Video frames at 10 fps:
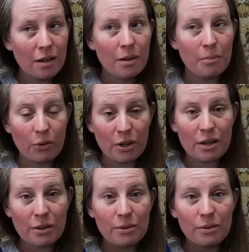
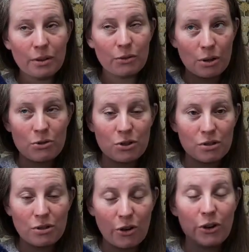merino crochet
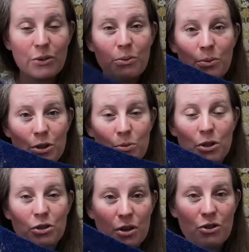yarn which was
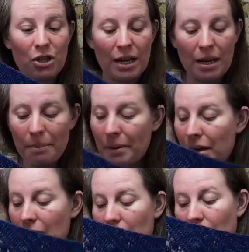crocheted up,
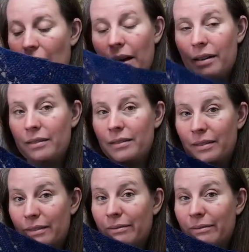and